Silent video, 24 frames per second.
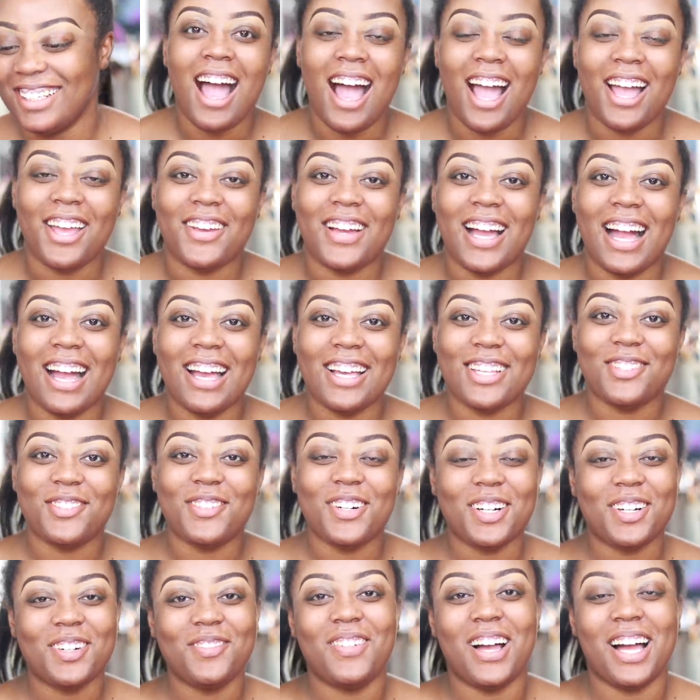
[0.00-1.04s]
Hi you guys,
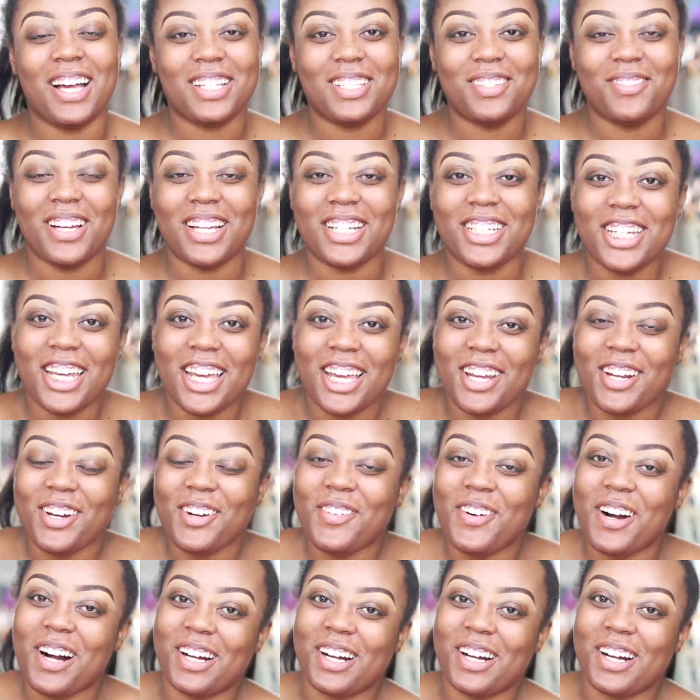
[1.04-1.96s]
welcome back to my channel.